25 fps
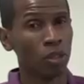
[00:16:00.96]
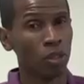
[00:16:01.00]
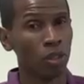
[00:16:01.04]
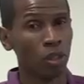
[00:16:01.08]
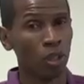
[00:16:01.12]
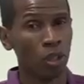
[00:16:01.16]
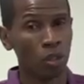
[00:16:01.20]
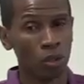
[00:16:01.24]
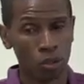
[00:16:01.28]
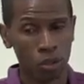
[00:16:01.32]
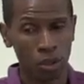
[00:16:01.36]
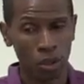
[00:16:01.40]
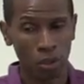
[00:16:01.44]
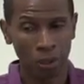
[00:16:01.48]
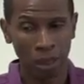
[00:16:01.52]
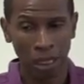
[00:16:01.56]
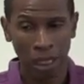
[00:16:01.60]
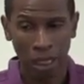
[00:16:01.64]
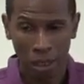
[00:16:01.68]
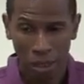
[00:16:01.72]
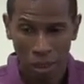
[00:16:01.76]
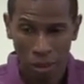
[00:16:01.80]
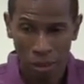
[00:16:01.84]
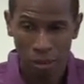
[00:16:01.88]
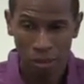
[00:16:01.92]
you know, so when
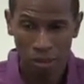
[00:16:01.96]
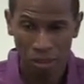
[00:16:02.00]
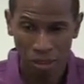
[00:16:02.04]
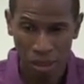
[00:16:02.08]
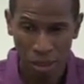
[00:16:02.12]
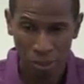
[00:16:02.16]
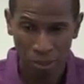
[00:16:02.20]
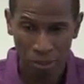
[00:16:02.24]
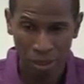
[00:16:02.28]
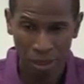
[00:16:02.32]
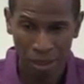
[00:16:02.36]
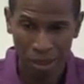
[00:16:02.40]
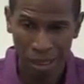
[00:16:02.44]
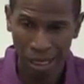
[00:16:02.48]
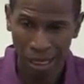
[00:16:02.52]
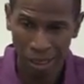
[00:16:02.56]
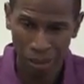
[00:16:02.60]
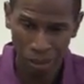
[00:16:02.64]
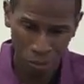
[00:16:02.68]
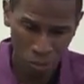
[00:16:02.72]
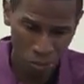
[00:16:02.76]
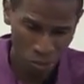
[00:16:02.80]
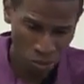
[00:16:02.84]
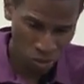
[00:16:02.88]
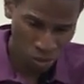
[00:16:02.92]
I learn something, I
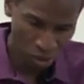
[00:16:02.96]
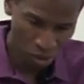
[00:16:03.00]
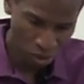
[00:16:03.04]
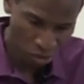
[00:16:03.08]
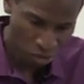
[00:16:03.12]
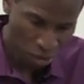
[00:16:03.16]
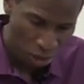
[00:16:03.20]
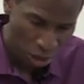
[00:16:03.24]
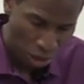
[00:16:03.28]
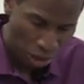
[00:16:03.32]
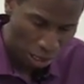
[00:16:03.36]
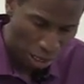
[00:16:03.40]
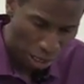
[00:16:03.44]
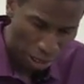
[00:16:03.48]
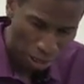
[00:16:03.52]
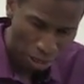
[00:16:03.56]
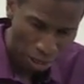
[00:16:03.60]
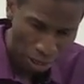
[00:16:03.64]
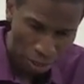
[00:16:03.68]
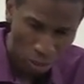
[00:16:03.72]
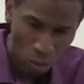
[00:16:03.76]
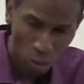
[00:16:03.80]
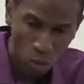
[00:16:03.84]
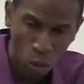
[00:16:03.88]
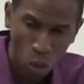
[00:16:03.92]

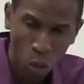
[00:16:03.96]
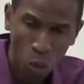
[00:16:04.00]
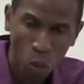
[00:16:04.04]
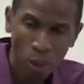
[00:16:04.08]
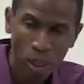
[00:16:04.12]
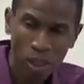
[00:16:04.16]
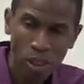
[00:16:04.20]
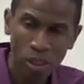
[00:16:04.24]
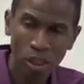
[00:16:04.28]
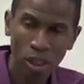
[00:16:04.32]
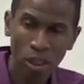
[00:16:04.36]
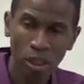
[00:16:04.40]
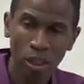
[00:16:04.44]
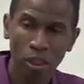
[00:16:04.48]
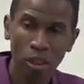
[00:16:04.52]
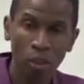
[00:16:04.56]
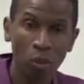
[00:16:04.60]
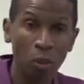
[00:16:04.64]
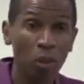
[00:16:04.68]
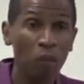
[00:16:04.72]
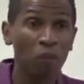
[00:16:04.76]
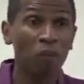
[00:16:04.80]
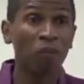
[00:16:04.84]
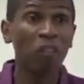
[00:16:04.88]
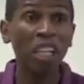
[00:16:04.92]
don't go into
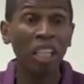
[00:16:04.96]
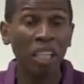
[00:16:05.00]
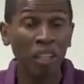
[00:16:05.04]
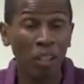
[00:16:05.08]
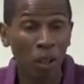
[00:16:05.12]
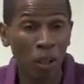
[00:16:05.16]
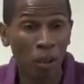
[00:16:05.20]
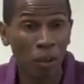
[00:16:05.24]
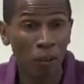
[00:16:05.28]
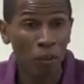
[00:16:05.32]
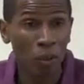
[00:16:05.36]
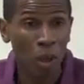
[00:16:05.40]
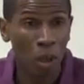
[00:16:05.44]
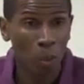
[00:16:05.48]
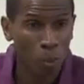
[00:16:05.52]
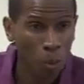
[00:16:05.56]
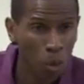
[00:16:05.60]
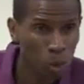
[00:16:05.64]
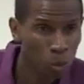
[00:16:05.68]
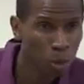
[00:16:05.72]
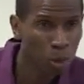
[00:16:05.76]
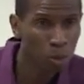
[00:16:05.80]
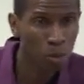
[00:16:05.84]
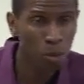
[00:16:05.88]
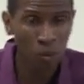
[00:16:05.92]
learning with fear.
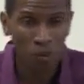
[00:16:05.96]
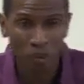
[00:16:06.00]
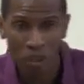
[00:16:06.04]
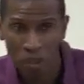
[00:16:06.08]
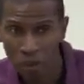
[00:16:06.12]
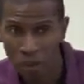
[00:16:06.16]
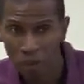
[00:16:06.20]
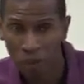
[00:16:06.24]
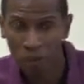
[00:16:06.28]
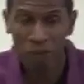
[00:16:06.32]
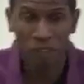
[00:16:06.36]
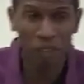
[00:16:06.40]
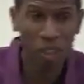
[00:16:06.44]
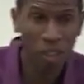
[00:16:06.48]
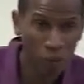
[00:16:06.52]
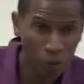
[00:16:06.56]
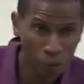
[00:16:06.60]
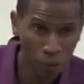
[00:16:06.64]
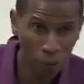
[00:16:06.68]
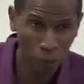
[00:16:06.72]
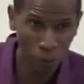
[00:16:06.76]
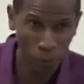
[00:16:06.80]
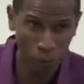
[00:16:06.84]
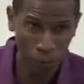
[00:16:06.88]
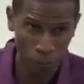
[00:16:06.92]
Most people are very
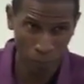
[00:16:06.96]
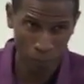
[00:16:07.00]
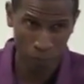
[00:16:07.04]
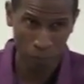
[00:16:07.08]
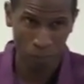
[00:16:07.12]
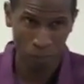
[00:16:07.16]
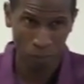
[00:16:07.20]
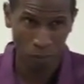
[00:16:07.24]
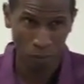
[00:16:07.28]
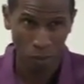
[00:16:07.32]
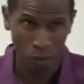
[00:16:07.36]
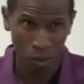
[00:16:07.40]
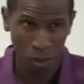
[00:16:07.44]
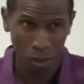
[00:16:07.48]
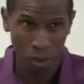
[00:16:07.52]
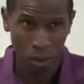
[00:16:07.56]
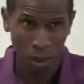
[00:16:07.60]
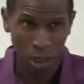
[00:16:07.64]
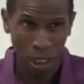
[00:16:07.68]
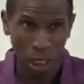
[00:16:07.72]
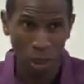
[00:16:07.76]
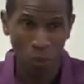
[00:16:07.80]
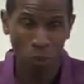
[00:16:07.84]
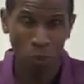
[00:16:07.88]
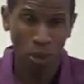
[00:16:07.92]
fearful.
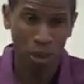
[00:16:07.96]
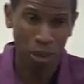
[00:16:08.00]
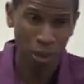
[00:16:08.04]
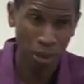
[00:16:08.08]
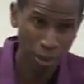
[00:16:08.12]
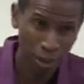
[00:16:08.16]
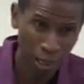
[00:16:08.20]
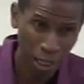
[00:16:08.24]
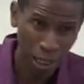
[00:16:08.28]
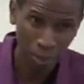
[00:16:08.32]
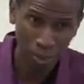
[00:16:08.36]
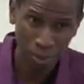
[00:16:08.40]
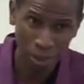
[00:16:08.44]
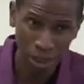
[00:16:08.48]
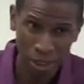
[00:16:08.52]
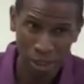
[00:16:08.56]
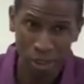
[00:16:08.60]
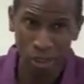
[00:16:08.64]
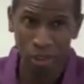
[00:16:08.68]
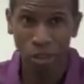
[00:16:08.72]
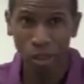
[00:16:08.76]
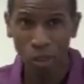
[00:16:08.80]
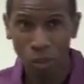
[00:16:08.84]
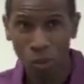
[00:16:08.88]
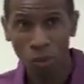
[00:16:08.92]
I'm one of the types like,
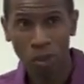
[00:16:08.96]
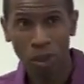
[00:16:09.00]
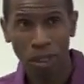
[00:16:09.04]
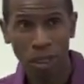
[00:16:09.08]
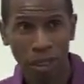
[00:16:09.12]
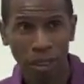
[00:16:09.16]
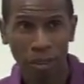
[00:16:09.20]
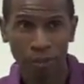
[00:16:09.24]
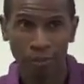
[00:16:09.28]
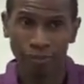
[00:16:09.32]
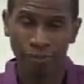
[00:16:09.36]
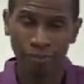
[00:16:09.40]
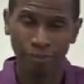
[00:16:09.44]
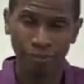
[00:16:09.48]
you know what,